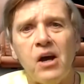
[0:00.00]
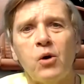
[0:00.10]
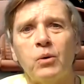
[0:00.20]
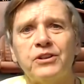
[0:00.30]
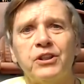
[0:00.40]

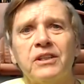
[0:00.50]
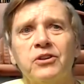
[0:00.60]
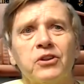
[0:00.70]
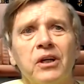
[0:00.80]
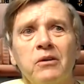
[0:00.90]
which
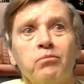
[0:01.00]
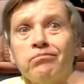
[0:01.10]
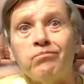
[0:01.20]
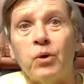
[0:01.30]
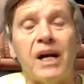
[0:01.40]
is
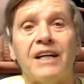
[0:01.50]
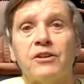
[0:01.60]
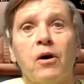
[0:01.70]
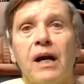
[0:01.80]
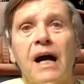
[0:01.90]
we're not
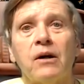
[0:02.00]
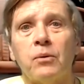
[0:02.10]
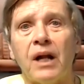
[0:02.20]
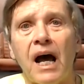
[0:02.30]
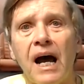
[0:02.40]
taught how to
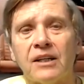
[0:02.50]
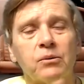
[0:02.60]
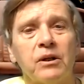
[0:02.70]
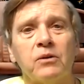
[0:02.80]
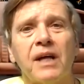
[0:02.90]
relax. We
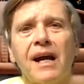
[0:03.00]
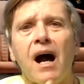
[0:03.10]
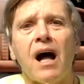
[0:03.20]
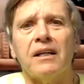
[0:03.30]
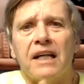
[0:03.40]
don't take
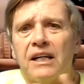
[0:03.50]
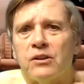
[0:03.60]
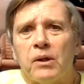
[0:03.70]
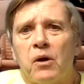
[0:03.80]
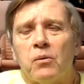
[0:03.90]
holidays.
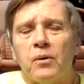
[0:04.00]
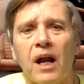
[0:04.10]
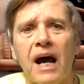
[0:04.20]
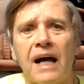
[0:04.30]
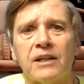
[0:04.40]
We don't
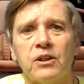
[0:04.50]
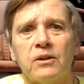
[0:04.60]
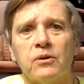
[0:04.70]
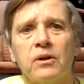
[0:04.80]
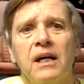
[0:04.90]
relax.
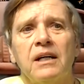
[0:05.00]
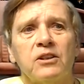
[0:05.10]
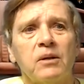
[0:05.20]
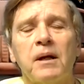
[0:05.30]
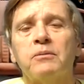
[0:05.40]

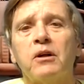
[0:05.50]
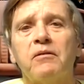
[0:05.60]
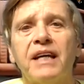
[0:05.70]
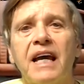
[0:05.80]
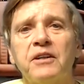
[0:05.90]
Sometimes our
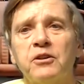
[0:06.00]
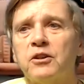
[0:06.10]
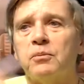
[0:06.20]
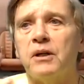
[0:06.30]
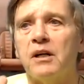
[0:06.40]
vacations
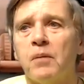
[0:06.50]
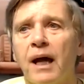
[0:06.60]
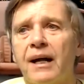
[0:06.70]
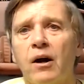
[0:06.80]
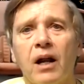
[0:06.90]
become
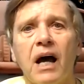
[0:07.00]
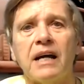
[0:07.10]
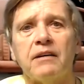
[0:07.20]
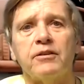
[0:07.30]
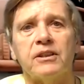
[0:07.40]
like our
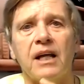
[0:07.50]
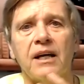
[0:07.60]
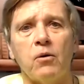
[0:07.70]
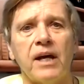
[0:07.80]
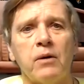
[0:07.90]
life. It's like,
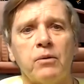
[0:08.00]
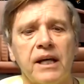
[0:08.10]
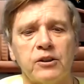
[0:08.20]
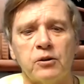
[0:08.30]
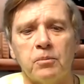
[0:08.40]
okay, we
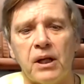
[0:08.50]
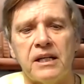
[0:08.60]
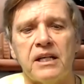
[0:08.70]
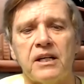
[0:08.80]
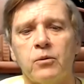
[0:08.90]
catch the plane
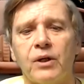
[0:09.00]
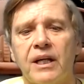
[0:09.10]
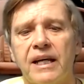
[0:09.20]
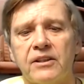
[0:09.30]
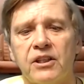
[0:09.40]
here, we
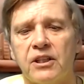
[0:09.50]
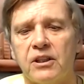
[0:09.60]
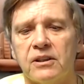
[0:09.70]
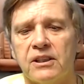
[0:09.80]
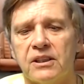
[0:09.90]
land here,
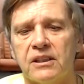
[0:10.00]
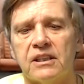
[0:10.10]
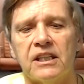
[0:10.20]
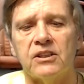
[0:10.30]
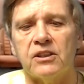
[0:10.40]
this is
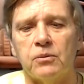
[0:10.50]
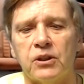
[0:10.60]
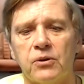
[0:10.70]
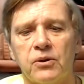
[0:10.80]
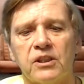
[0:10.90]
this, then we
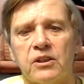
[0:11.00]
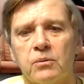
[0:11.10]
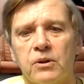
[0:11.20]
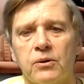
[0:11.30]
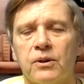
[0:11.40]
do this, then
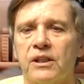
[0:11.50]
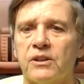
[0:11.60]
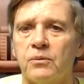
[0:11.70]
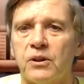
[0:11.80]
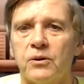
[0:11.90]
we do this,
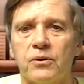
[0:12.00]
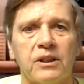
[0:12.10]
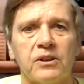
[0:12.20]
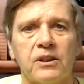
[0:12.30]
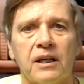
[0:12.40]
then we do
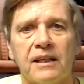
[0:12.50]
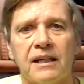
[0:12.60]
this, that,